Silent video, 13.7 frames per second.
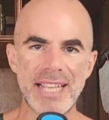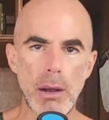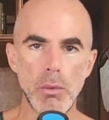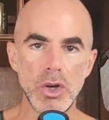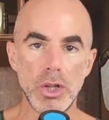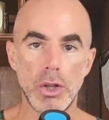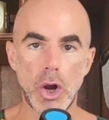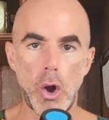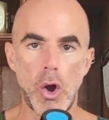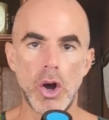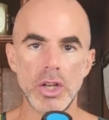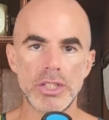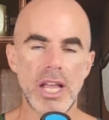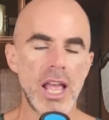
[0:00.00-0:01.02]
That will
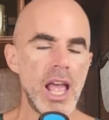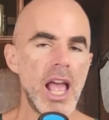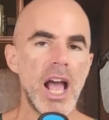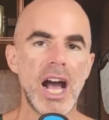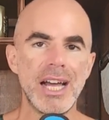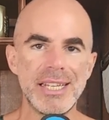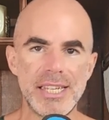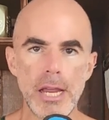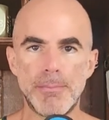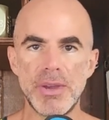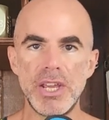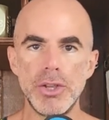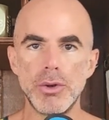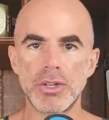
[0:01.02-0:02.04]
cause a dip
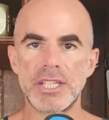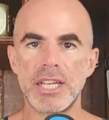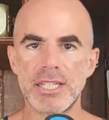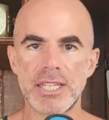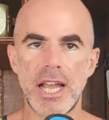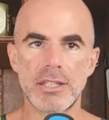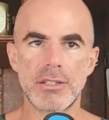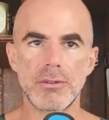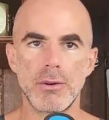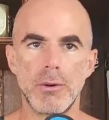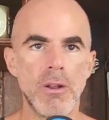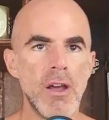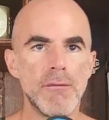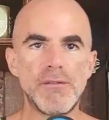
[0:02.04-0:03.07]
in your testosterone.